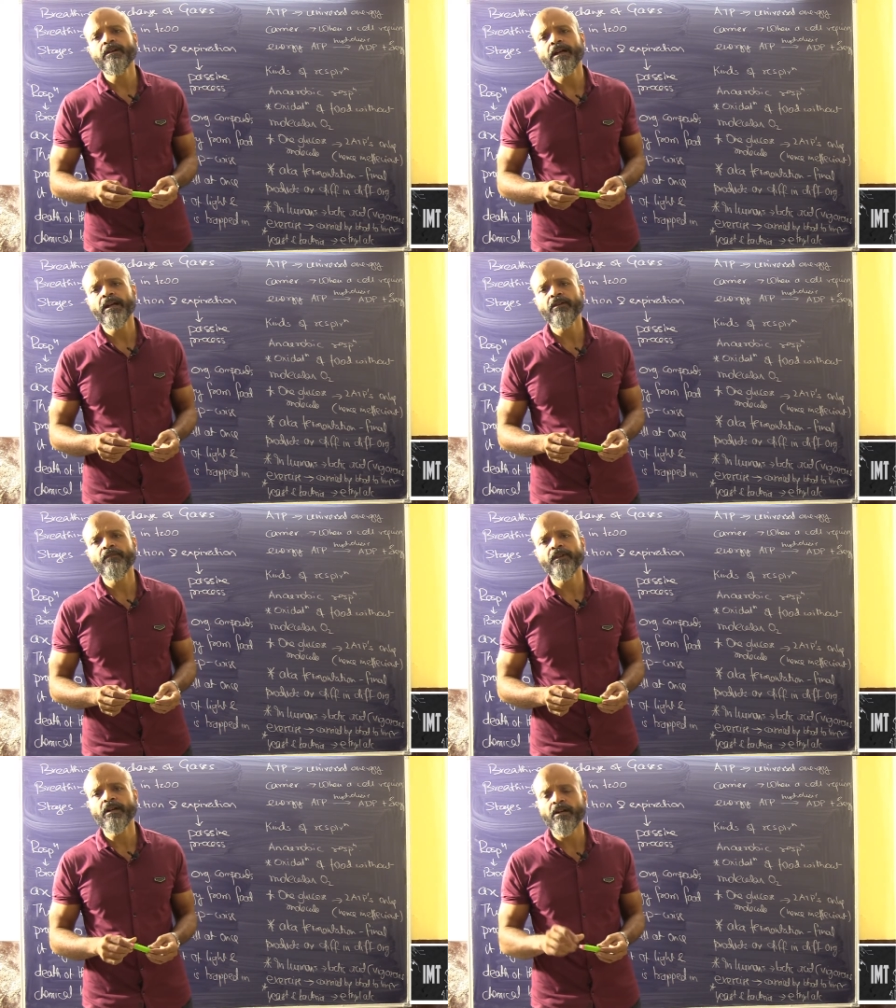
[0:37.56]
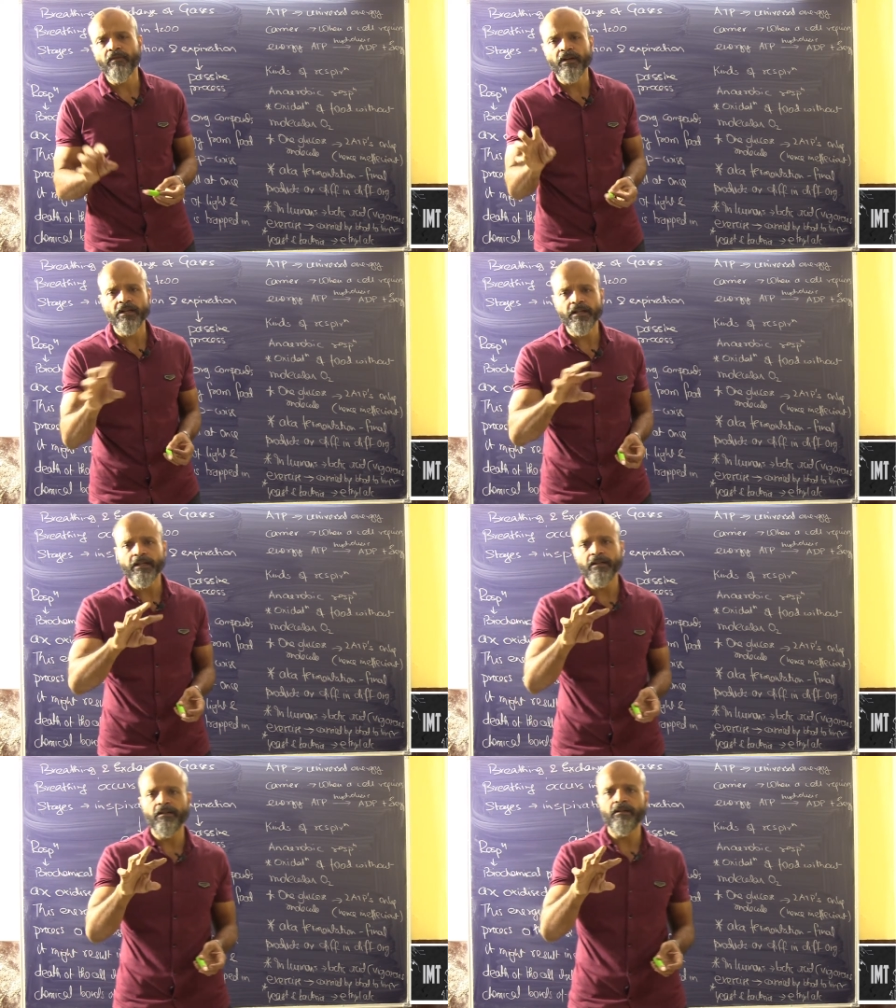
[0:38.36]
have covered
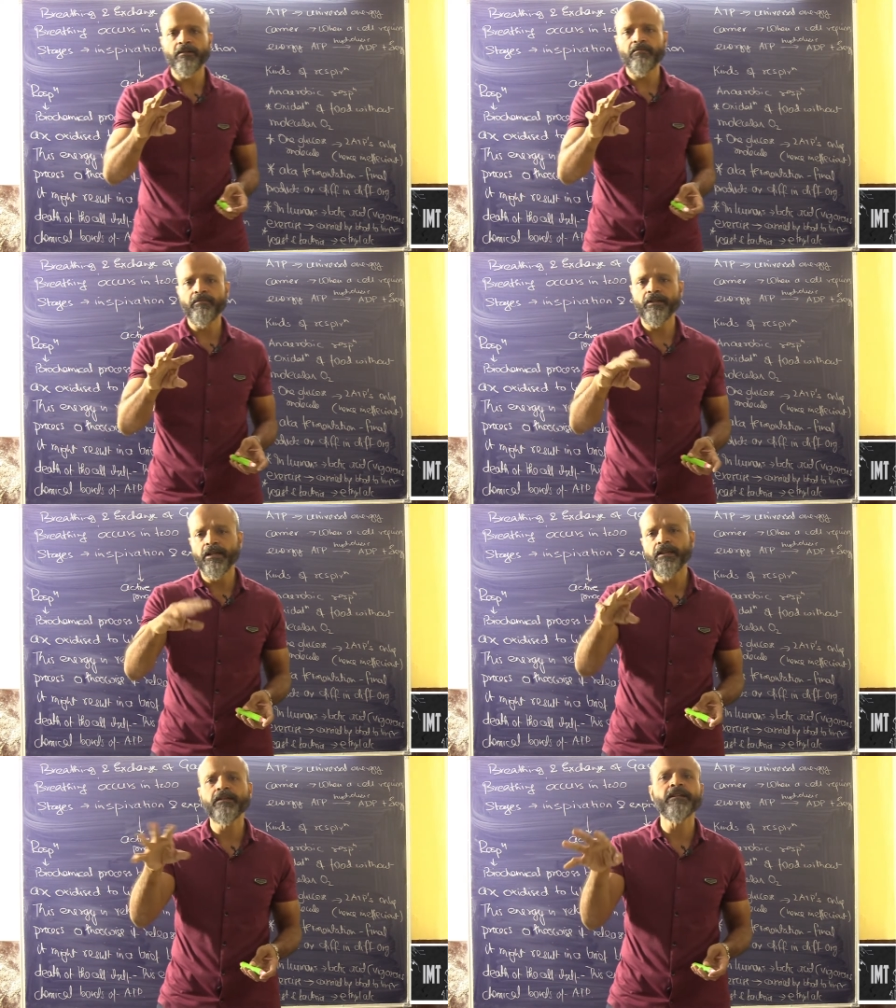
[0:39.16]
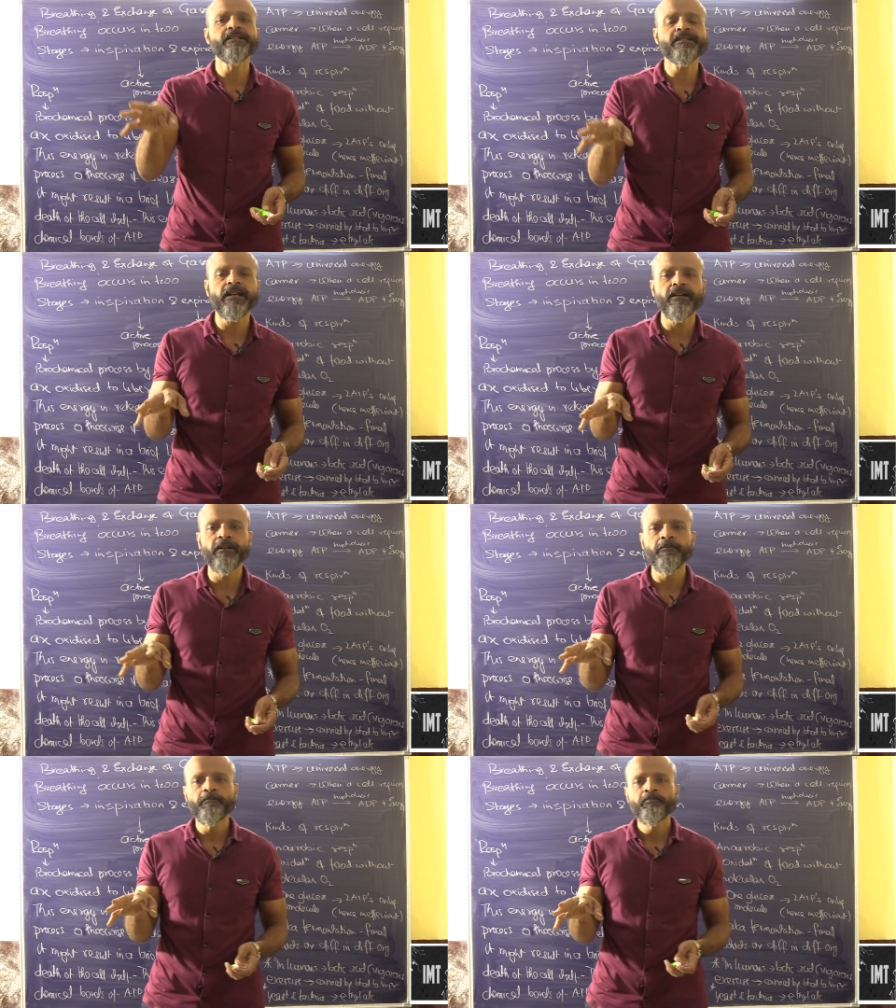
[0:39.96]
till the 10th
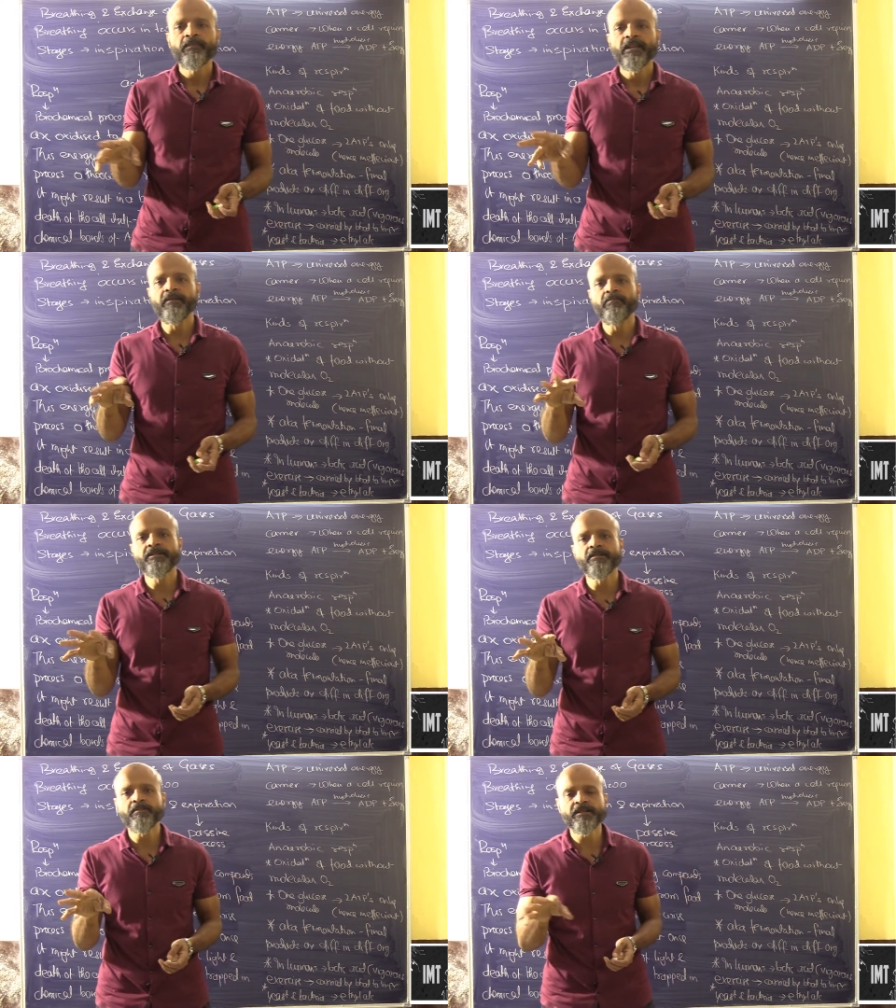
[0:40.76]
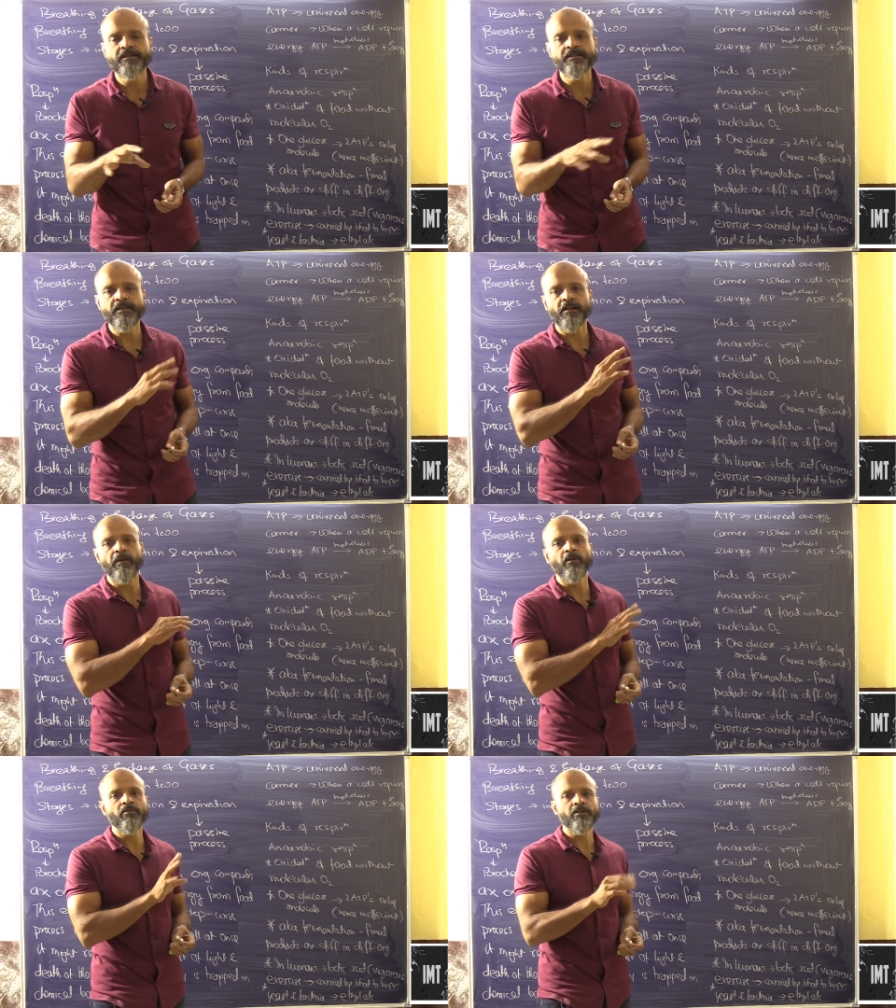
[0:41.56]
standard in bits and pieces
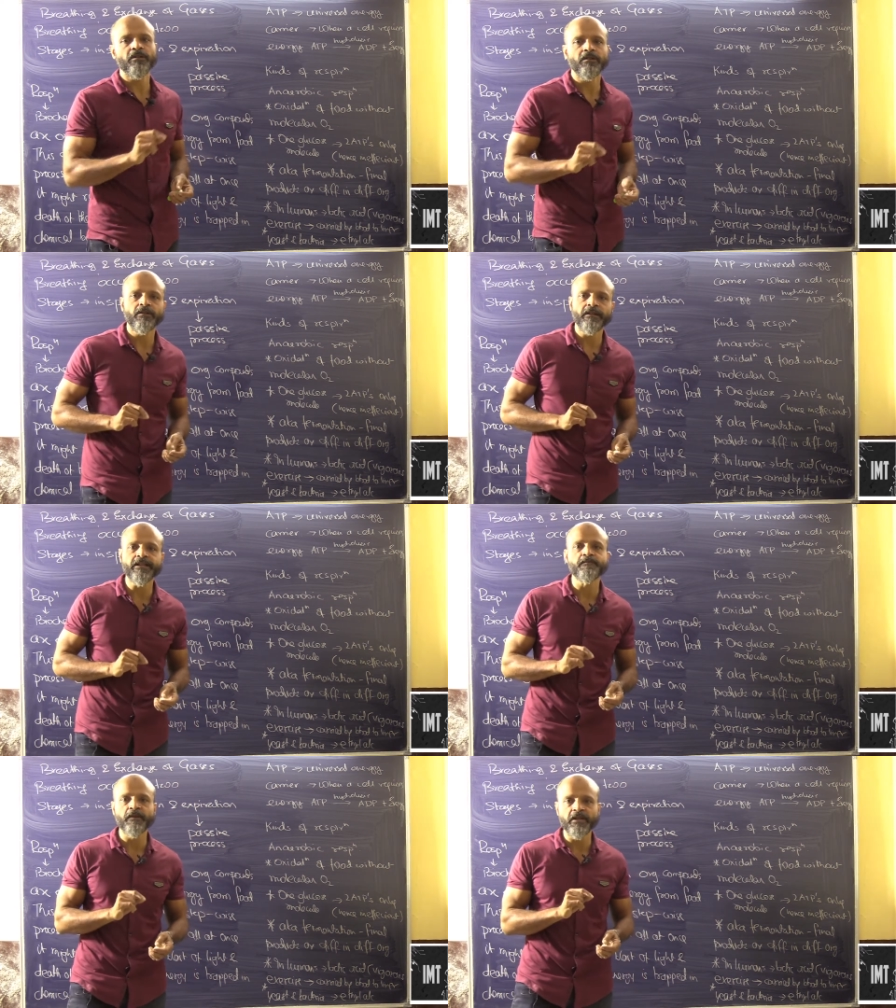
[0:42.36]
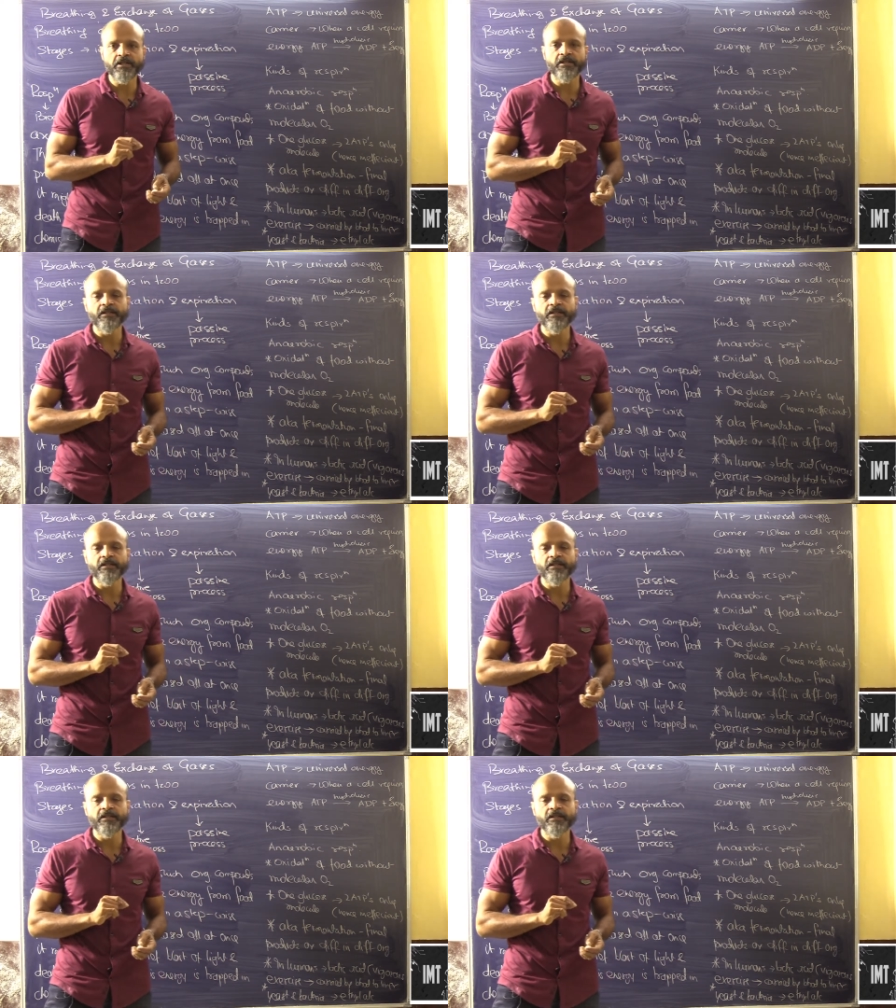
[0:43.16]
about respiration